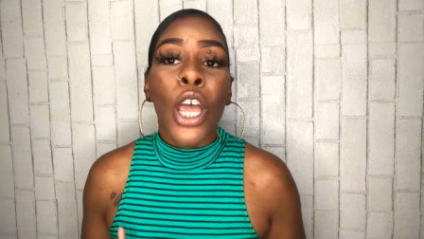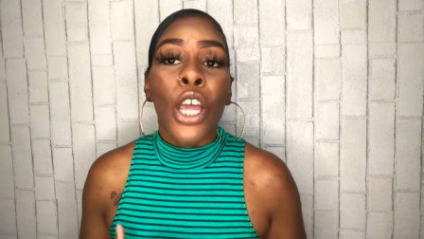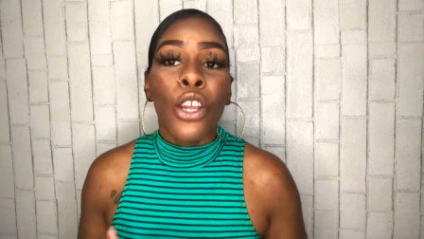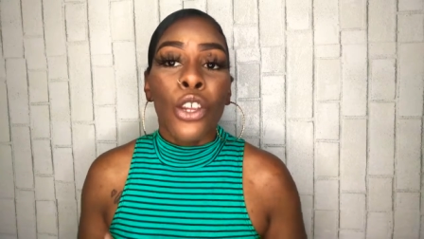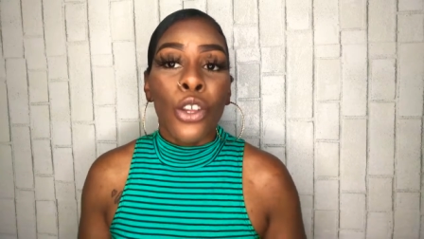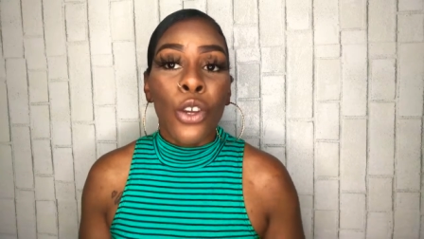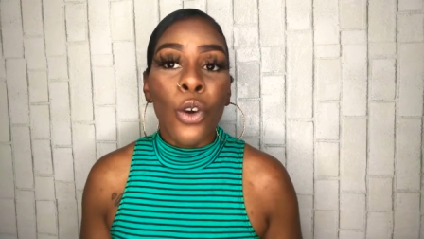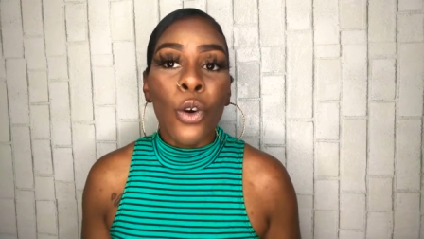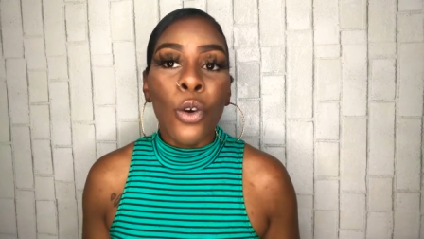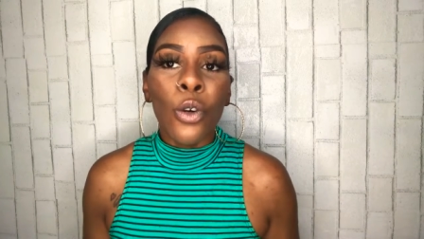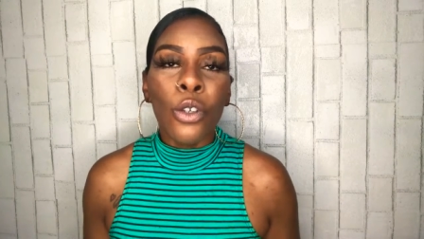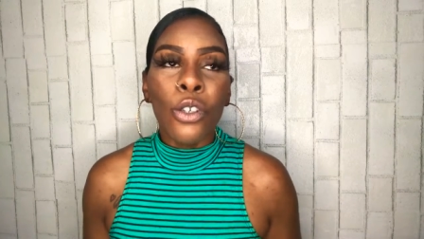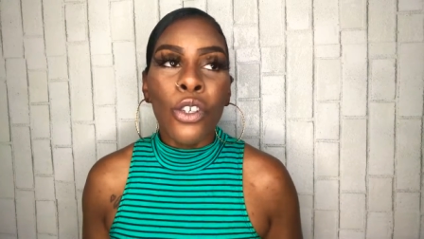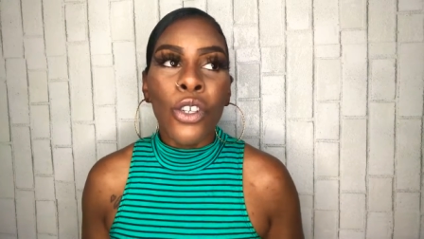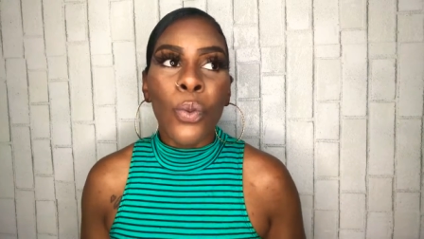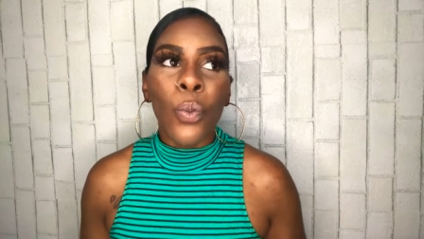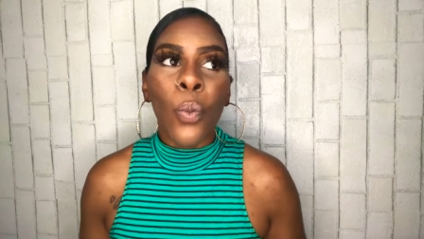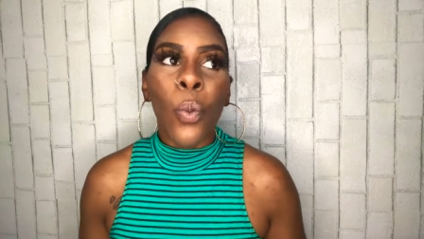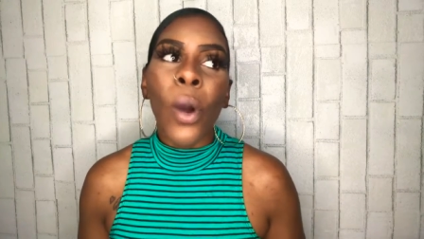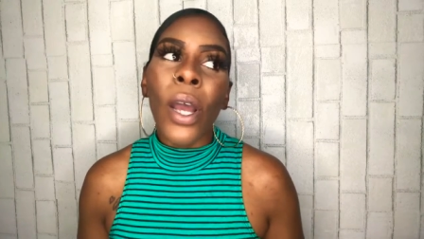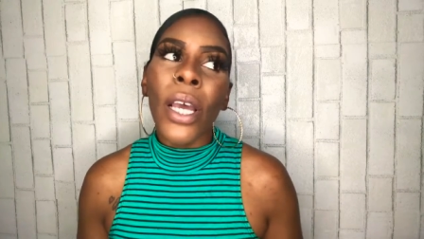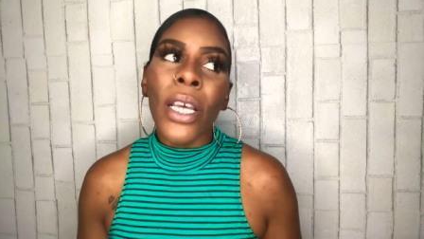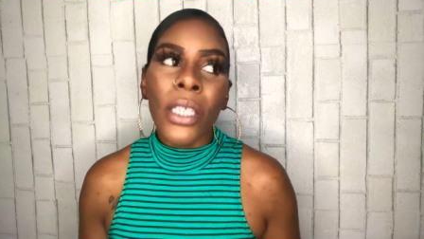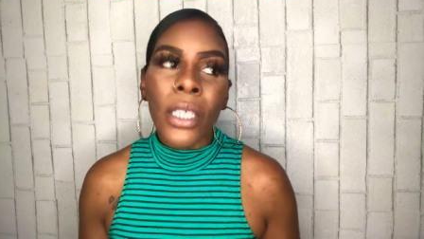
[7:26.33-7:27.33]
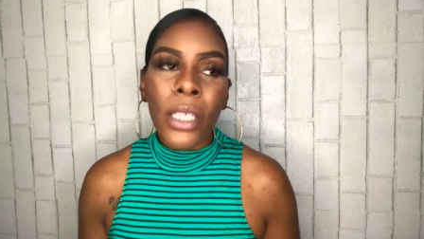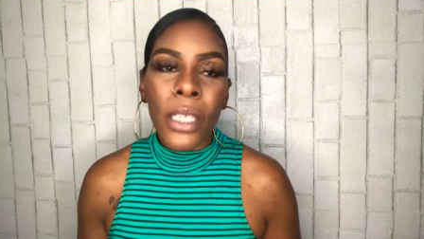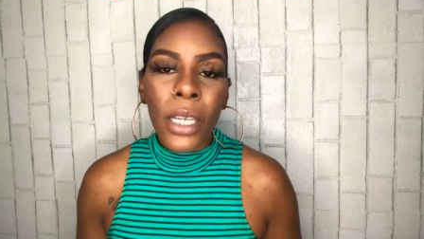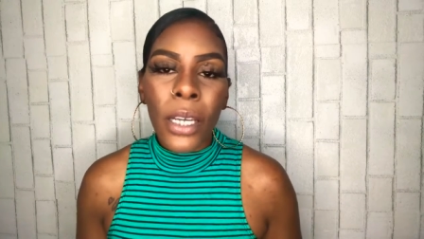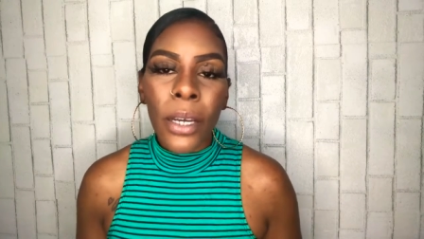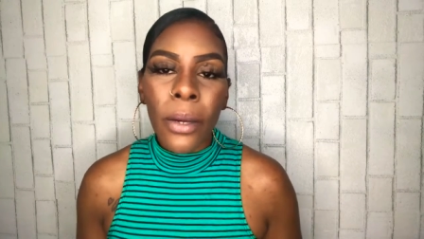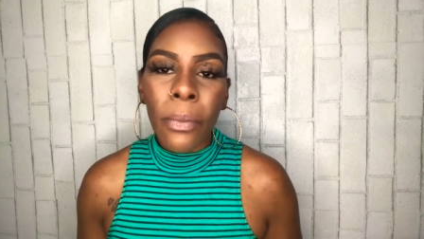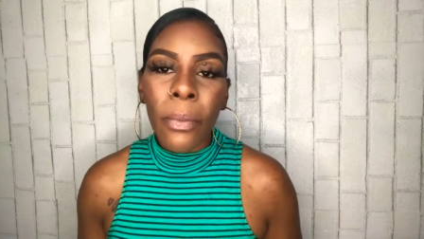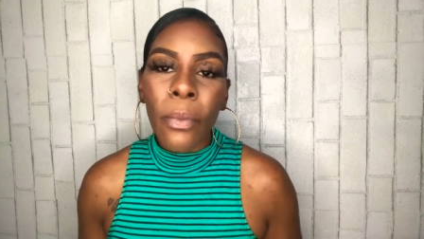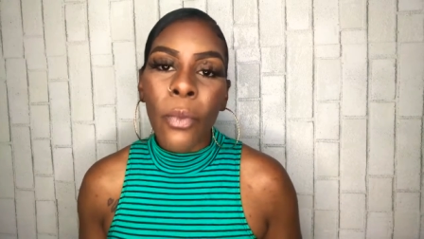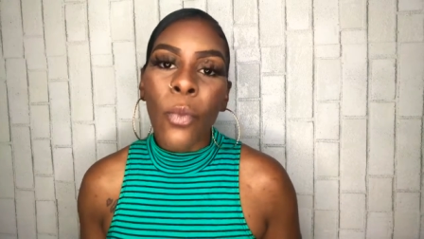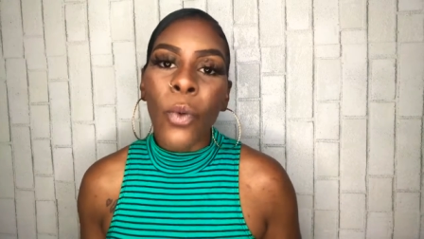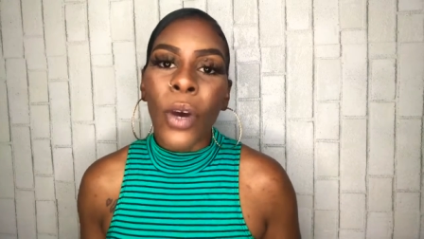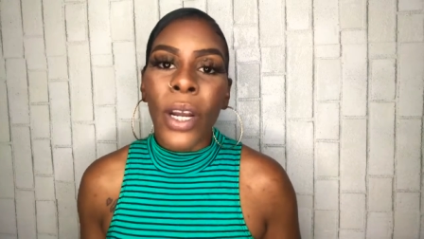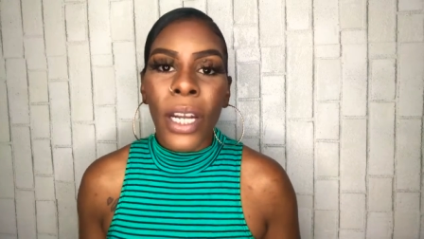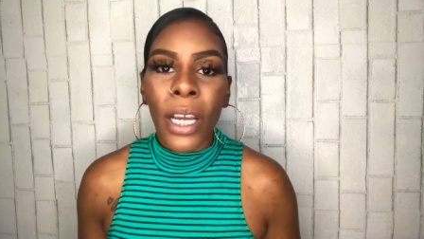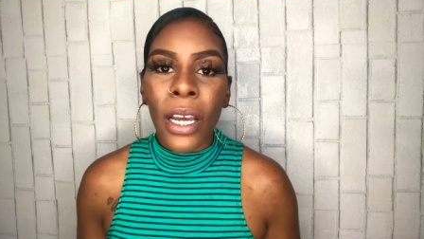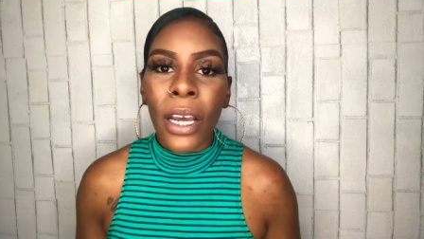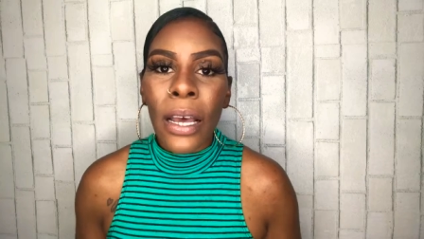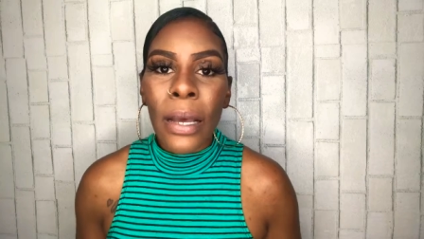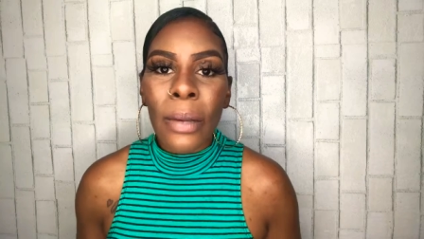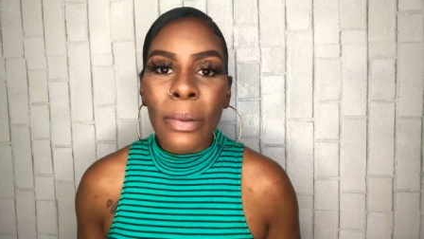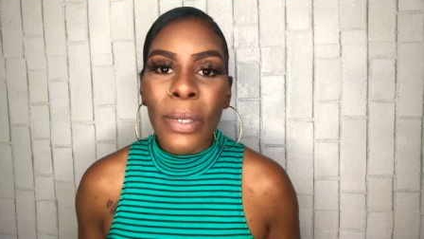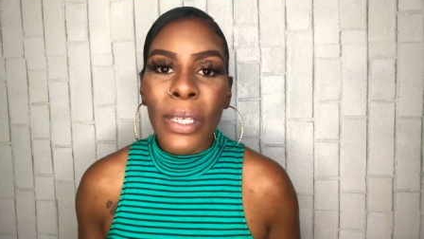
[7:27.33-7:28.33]
use wisdom when it
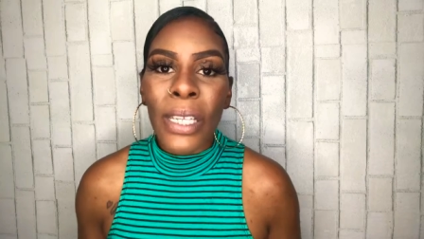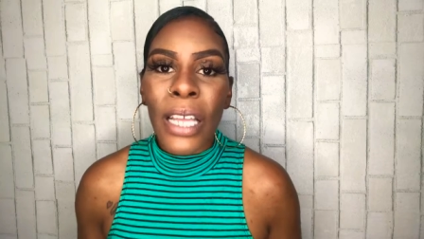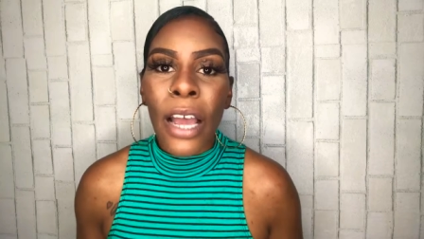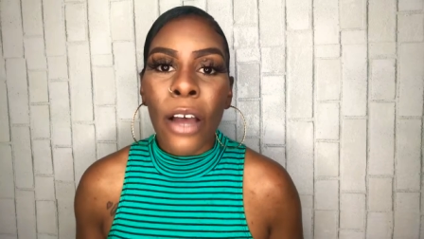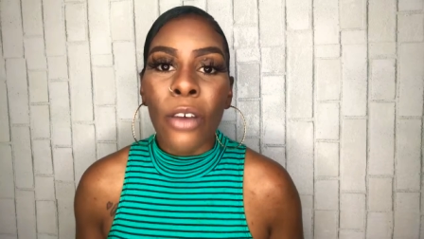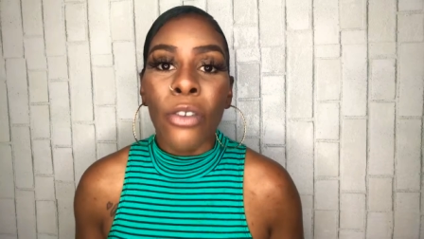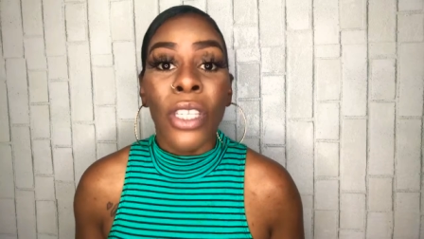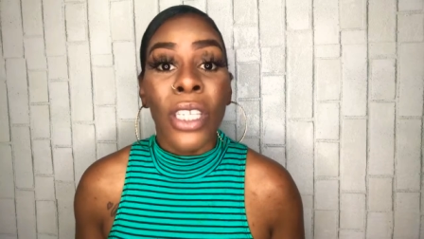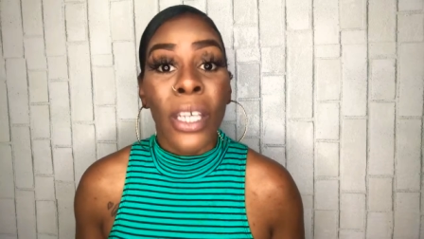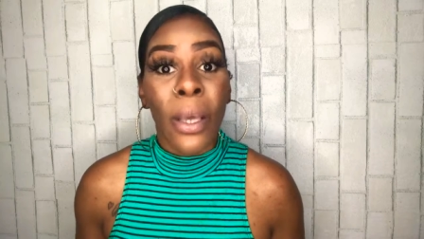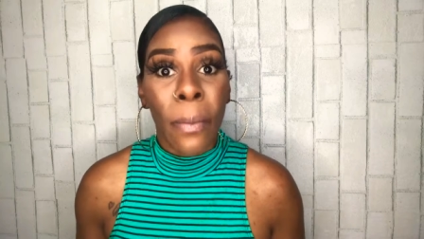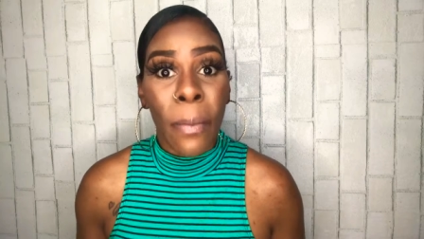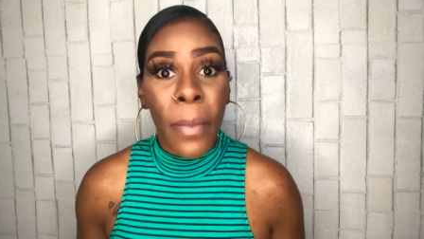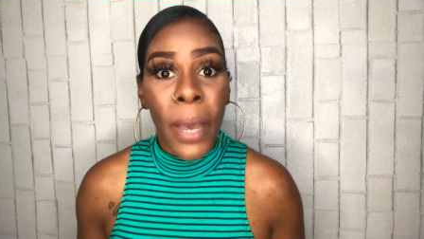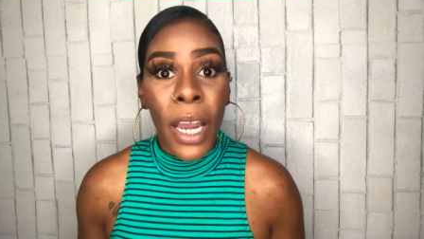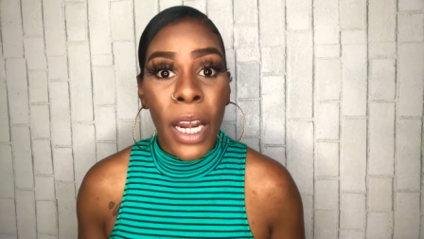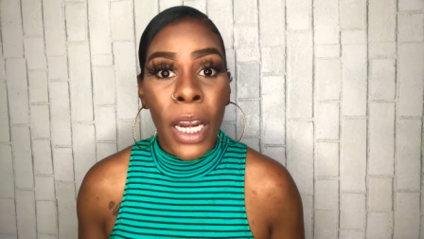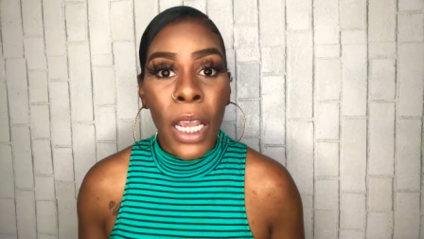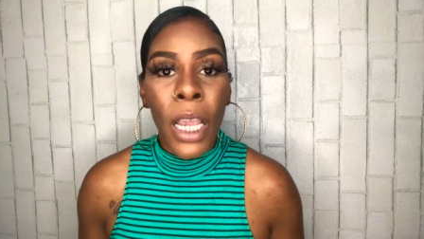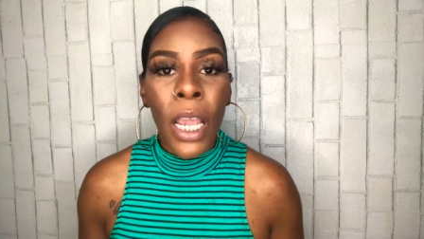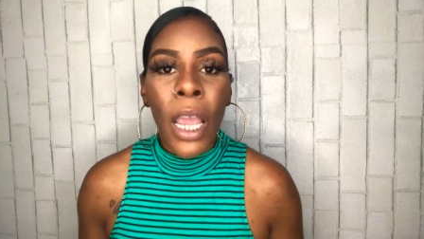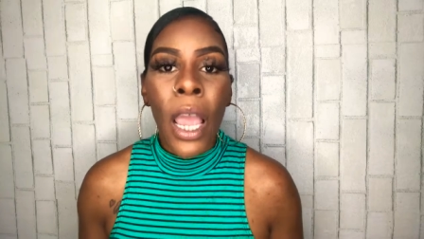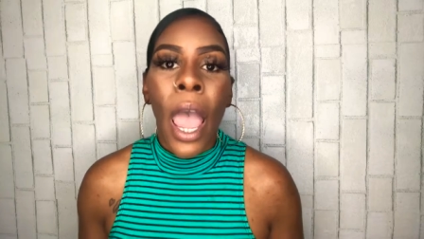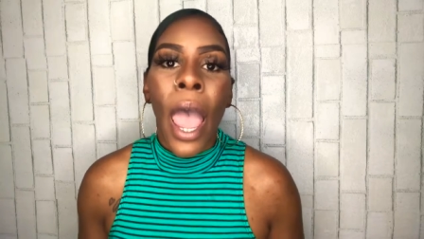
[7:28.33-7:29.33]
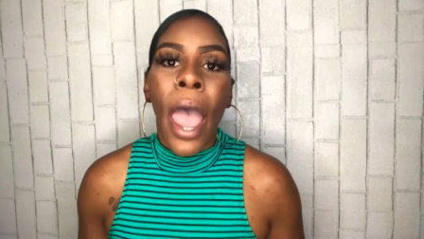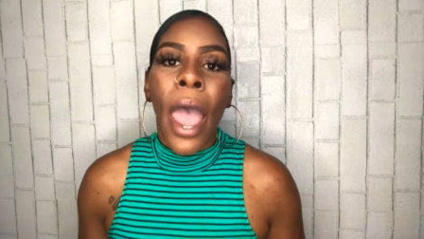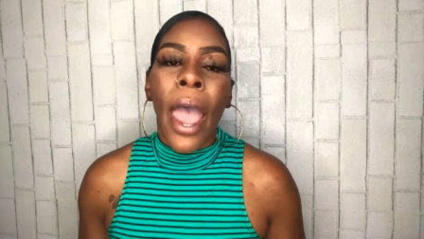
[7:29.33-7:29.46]
comes down to money.